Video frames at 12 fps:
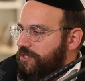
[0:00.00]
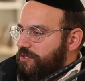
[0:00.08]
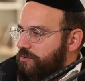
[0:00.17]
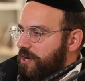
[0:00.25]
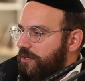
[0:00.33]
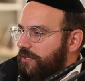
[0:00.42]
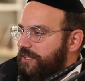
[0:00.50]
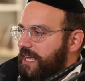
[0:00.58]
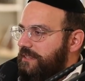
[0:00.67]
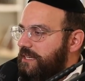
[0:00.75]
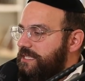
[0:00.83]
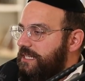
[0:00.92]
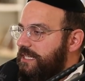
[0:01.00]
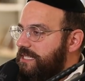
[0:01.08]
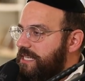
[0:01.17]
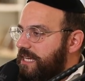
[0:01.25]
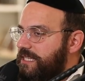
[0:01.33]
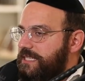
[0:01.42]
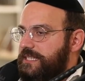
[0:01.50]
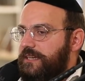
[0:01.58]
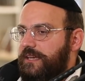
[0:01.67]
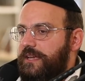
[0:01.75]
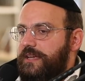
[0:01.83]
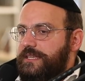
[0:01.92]
Yisrael that doesn't exist,
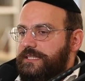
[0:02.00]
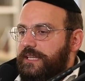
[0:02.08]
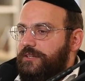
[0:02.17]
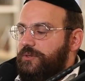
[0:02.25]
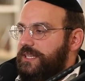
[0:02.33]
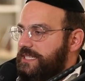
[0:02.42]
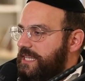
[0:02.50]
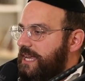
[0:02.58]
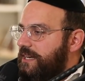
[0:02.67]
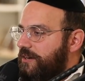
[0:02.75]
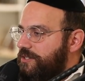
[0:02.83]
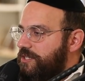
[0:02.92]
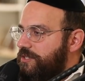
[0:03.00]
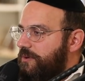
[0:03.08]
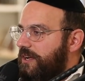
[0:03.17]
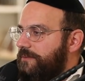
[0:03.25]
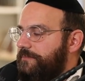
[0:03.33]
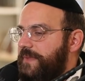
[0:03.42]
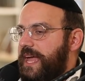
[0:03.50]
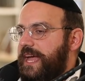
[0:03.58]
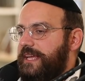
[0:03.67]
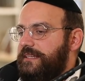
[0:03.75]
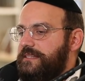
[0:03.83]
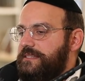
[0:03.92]
so then you can stay in Eretz Yisrael.
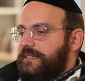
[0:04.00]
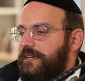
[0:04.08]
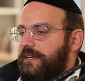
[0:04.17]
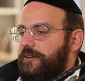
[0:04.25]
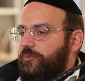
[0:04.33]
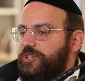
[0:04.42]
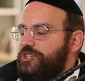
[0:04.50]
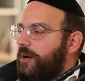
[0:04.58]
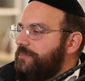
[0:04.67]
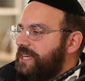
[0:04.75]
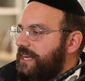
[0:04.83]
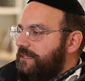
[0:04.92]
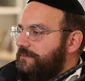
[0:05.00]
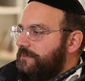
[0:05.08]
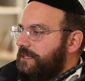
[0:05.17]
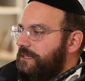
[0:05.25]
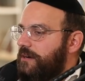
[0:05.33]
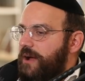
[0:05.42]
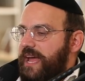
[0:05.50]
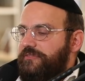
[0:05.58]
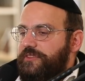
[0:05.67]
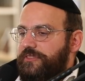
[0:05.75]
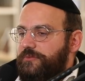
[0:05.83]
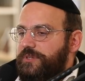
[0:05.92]
And we jumped at it.
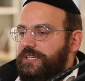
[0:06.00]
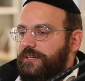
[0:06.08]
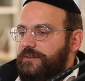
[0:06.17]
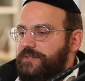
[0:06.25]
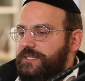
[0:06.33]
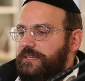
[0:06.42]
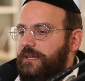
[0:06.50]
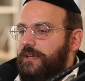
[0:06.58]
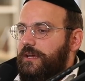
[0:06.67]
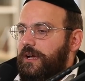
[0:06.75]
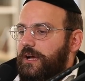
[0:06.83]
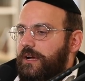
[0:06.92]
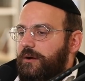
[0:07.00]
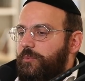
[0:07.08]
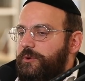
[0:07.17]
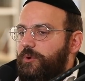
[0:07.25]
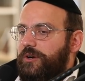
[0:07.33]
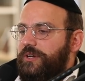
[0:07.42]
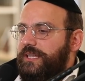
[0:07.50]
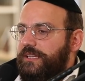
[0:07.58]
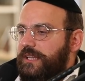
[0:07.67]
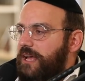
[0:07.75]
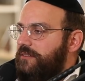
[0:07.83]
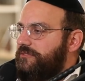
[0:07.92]
After 3 years, we were in
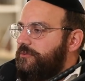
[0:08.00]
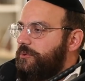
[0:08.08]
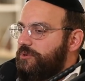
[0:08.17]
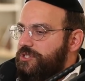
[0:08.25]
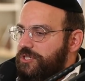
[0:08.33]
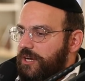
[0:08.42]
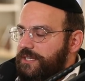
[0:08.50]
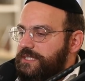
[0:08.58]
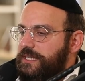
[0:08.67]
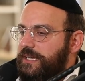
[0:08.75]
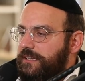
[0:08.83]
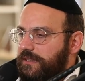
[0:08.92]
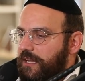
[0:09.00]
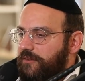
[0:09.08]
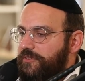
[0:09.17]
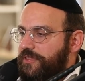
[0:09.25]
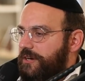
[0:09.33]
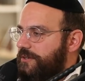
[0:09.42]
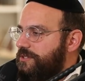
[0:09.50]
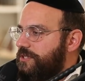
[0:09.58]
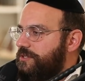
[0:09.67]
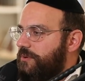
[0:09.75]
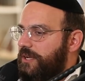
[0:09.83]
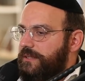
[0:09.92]
love. We were just in love with Eretz
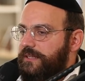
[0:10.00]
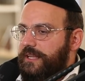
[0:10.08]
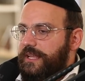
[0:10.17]
Yisrael.